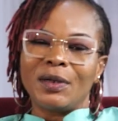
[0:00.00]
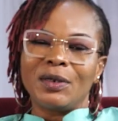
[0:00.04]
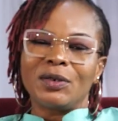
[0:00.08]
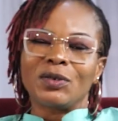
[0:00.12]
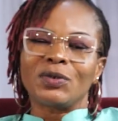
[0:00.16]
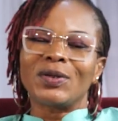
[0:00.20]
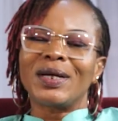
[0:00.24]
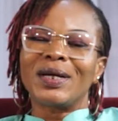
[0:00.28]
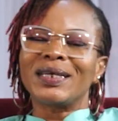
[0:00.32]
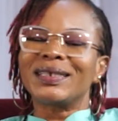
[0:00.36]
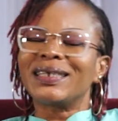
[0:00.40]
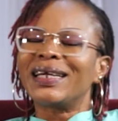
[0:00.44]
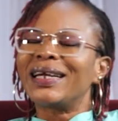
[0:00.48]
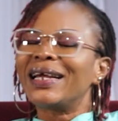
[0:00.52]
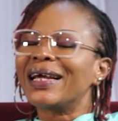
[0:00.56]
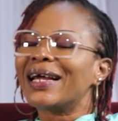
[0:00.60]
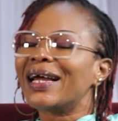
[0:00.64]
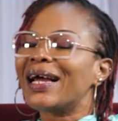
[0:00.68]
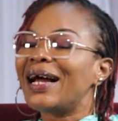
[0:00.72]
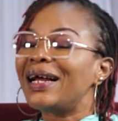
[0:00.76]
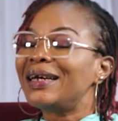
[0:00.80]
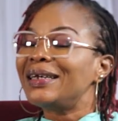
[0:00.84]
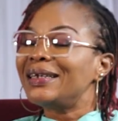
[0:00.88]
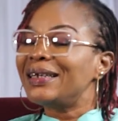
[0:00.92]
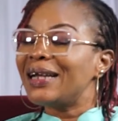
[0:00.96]
So I started
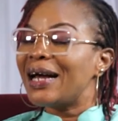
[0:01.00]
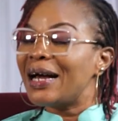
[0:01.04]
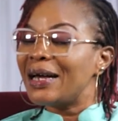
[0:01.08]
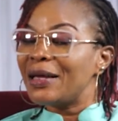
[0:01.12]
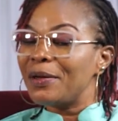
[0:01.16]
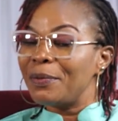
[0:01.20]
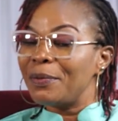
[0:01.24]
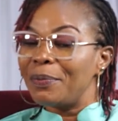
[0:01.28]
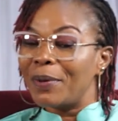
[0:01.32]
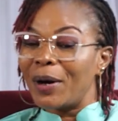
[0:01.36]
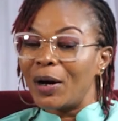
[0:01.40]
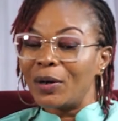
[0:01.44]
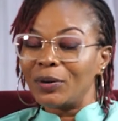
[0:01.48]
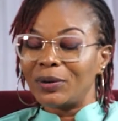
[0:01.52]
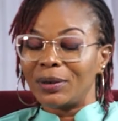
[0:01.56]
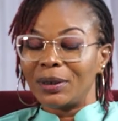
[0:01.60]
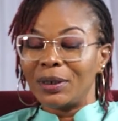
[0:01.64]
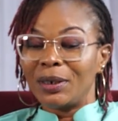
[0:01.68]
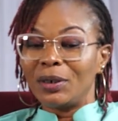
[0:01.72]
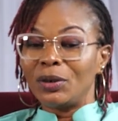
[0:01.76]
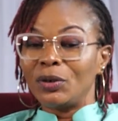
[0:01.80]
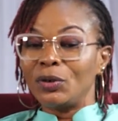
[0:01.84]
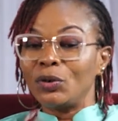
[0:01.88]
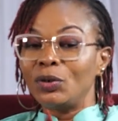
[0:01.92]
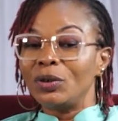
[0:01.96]
carrying her about
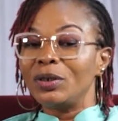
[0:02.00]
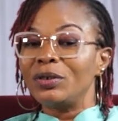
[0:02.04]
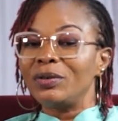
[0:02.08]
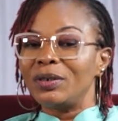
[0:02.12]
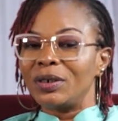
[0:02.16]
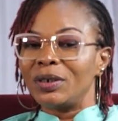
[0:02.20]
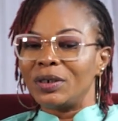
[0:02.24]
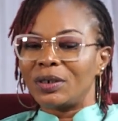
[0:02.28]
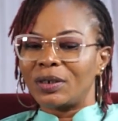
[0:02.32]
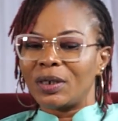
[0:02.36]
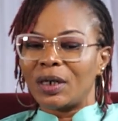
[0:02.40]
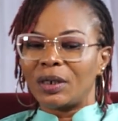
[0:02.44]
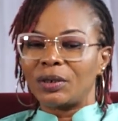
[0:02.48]
doing research.